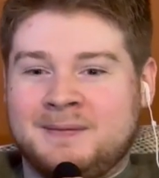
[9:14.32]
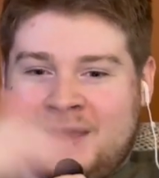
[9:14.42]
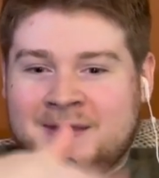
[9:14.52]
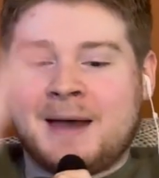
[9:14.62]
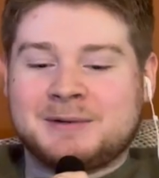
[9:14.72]

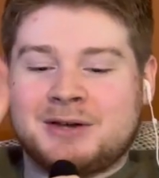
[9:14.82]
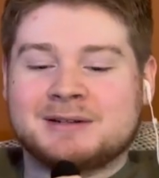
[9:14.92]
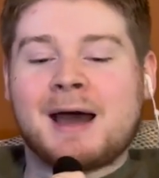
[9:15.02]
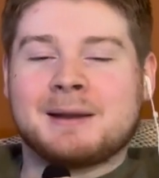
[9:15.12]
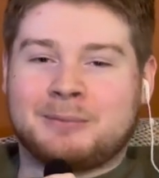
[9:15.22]
the episode is
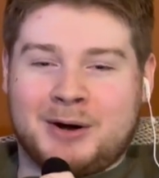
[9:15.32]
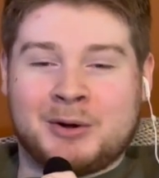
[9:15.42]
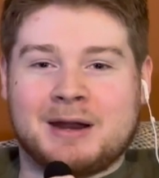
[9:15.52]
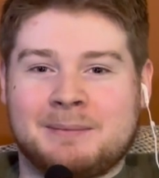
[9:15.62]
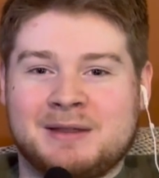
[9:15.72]
kind of
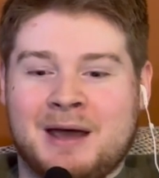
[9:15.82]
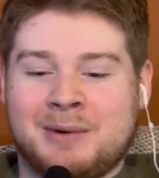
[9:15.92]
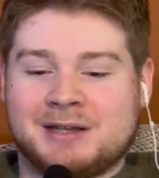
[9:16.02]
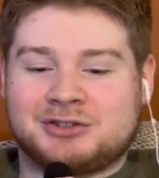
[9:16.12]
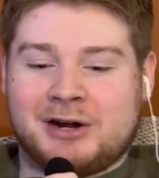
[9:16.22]
broken up in that
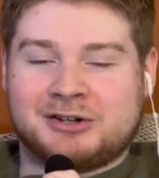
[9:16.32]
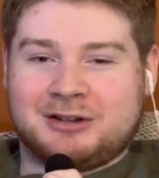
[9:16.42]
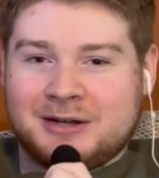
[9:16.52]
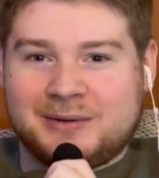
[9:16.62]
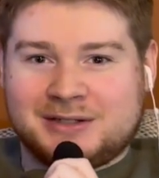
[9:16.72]
way
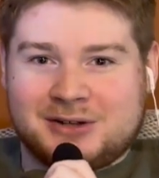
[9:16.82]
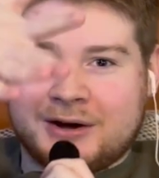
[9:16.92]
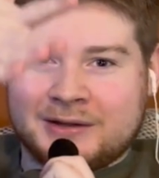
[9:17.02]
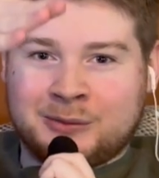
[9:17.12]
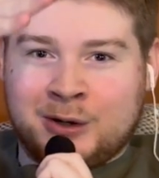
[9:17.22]
structurally. We
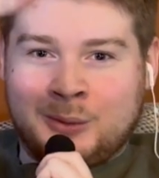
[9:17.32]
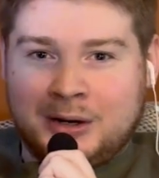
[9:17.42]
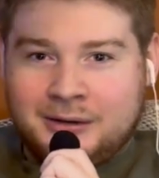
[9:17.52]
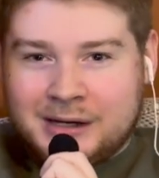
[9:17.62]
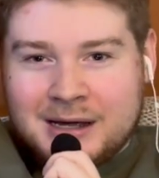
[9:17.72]
start in the real
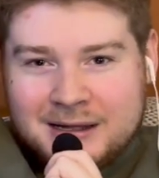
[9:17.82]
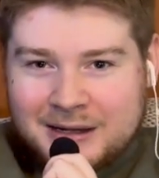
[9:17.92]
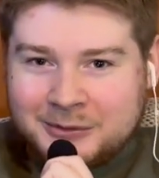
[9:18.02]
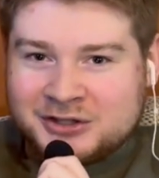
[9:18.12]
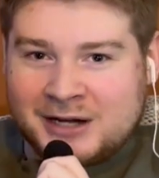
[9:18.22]
world, then
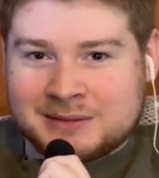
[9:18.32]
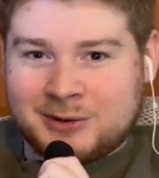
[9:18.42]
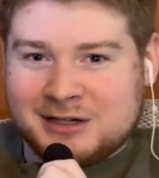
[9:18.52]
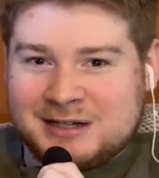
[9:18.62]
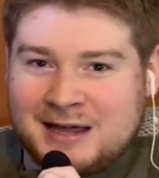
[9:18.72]
we're
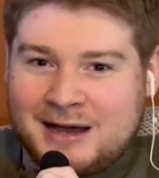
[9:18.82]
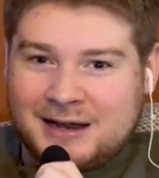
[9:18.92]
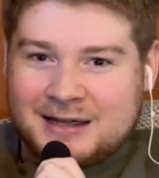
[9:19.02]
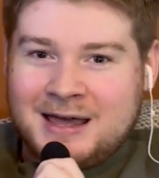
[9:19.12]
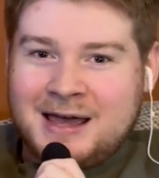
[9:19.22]
transported to
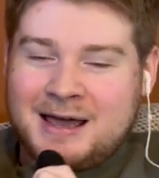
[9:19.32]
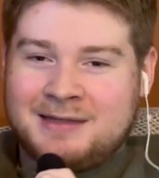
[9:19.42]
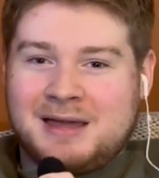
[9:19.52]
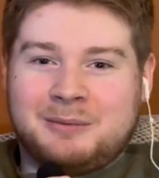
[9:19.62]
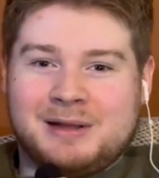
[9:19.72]
Chaotic,
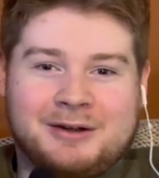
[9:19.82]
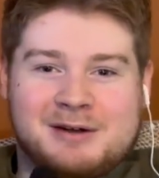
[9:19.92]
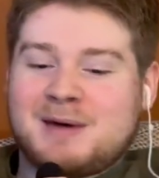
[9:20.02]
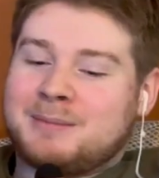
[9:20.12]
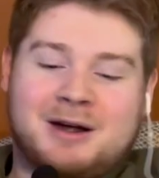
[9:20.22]
and then we learn
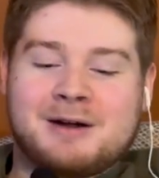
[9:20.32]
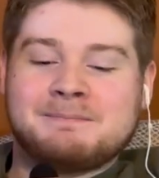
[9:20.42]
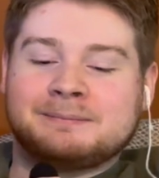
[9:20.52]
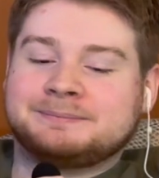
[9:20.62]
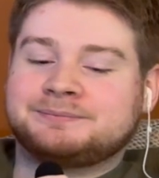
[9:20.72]
about Param.
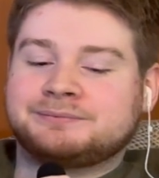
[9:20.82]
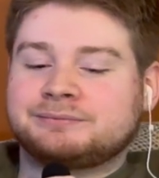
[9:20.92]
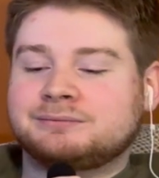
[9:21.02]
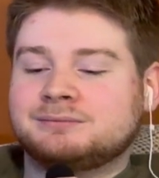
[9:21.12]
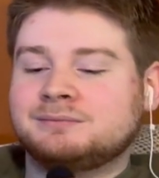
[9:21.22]

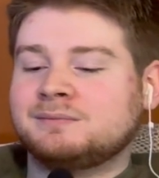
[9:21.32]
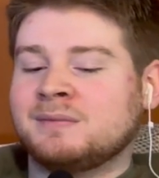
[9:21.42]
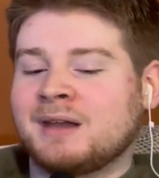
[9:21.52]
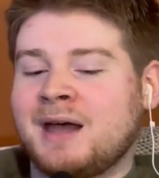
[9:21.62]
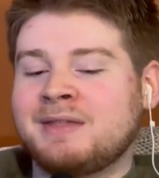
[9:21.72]

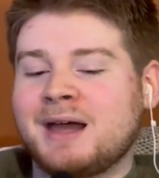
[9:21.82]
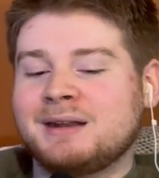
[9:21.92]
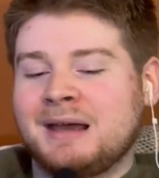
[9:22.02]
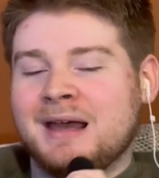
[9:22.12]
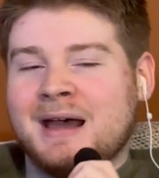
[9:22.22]
And then
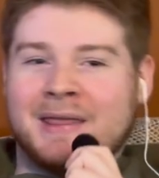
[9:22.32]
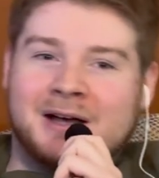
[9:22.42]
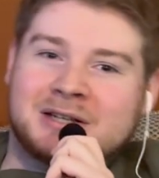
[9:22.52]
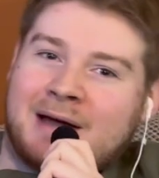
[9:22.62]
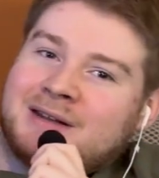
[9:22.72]
they
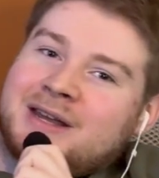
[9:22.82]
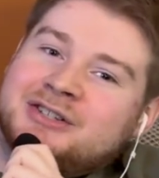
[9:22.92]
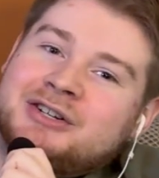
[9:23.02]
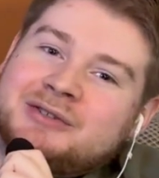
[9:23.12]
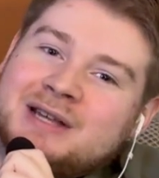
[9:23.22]
also have to
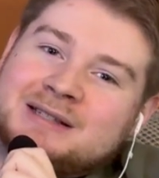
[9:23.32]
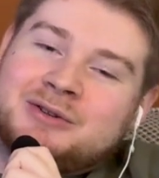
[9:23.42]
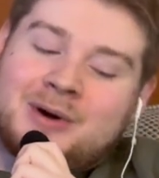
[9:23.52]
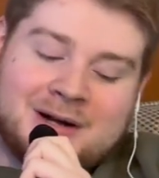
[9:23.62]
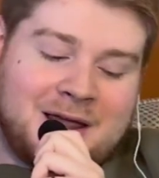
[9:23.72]
introduce us
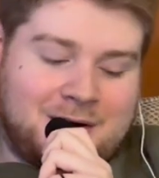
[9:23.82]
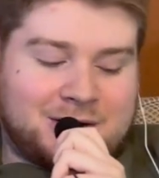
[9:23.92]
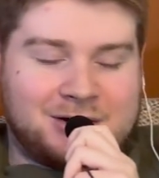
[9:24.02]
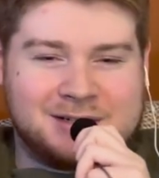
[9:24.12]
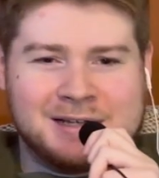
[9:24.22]
to our
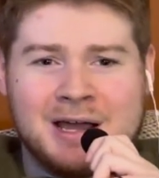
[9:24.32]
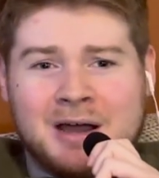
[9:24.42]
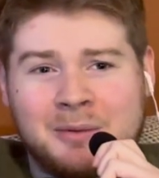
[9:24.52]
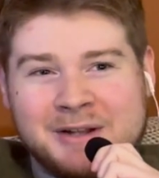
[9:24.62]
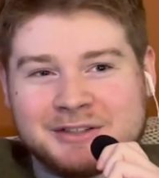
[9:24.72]
characters,
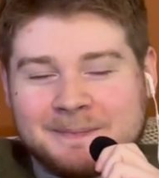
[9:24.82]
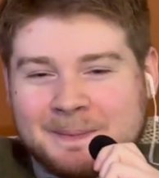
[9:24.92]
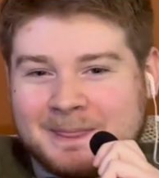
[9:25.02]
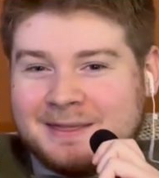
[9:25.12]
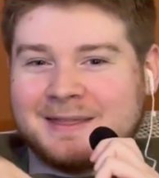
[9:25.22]
which
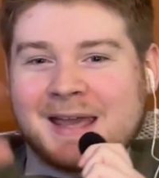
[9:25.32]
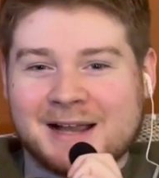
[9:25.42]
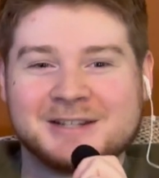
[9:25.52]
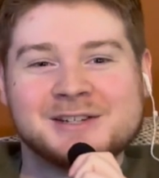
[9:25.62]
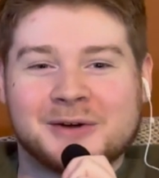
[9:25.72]
they
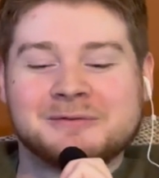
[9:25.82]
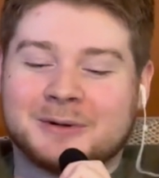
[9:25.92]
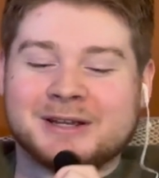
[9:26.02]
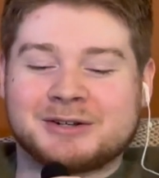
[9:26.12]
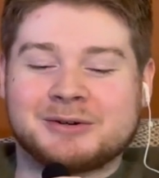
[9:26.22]
actually don't
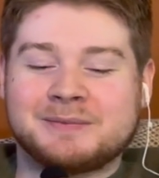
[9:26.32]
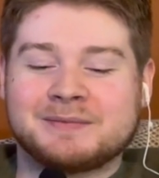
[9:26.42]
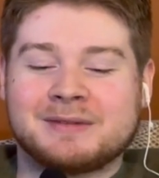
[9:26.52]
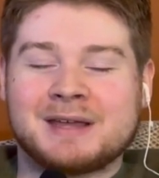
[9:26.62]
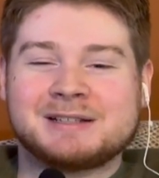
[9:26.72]
fully do.
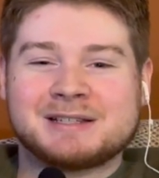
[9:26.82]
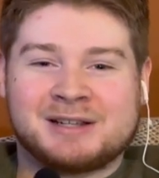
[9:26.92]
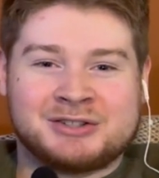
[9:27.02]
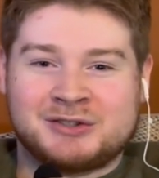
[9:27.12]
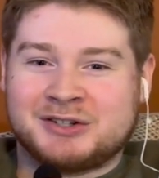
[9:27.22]
They just
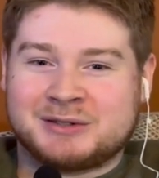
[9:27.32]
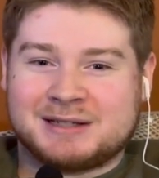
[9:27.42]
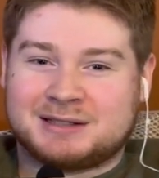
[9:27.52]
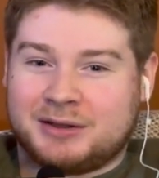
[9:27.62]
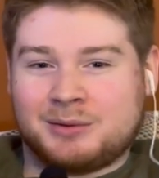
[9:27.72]
introduce
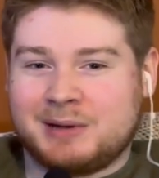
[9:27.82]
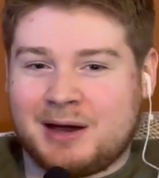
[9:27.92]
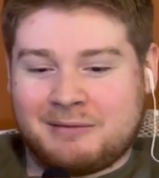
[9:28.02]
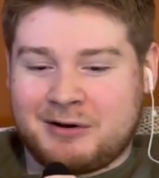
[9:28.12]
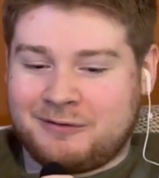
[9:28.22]
us to 3
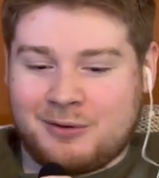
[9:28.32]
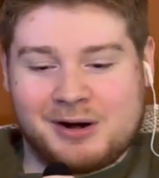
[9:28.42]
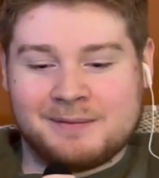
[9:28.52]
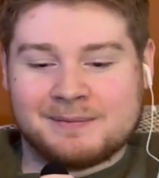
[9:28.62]
out of our 4,